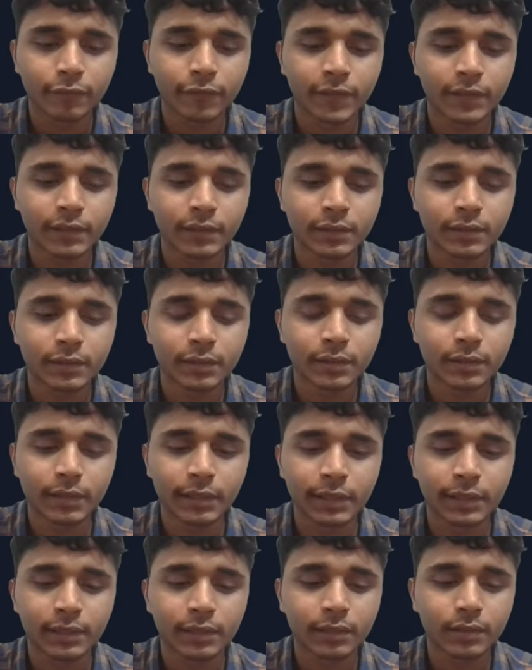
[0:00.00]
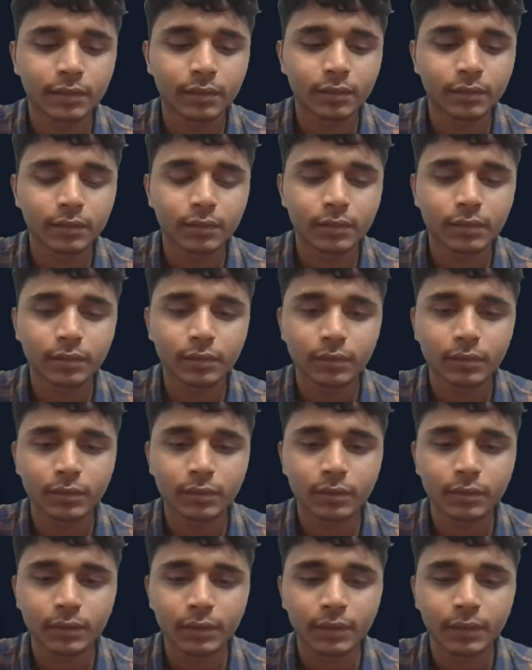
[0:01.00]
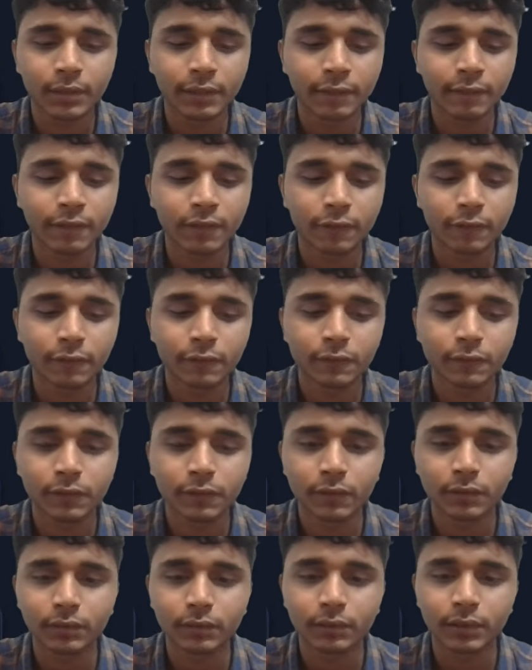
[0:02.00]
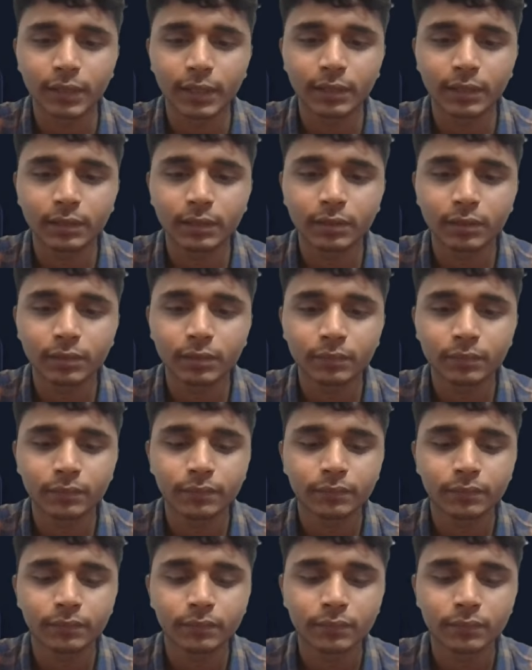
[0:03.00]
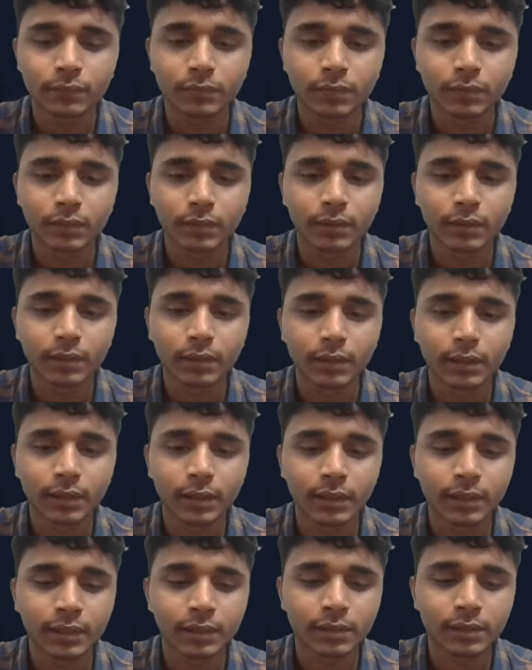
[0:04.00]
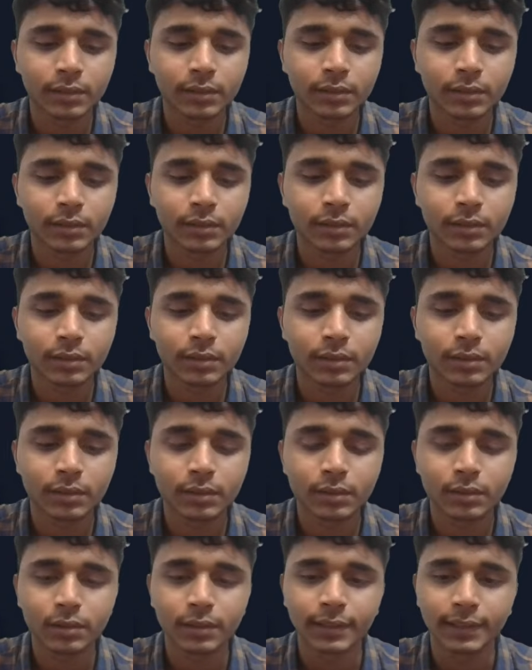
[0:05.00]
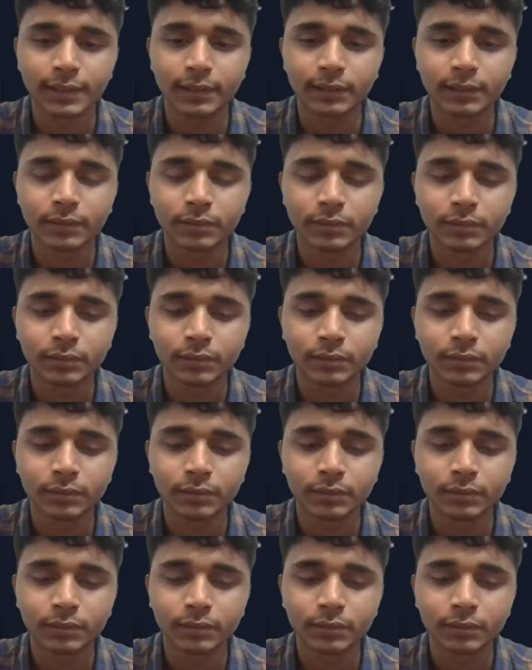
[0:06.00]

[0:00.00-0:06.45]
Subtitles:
fix it even after that. It is saying